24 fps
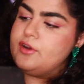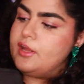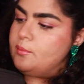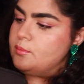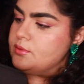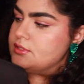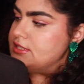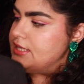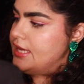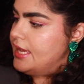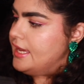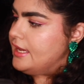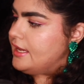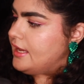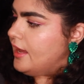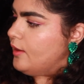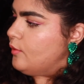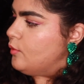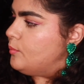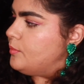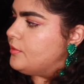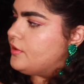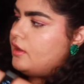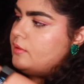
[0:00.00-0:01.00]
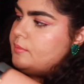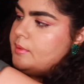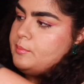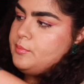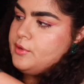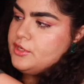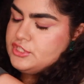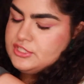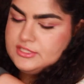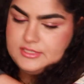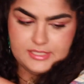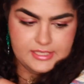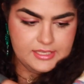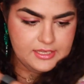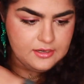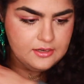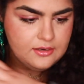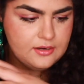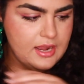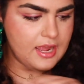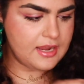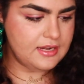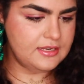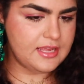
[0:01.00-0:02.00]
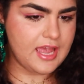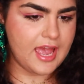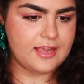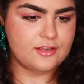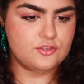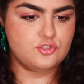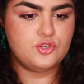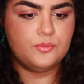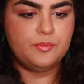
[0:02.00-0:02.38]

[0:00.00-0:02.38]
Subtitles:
I will take. I will put all my brushes here. Any extra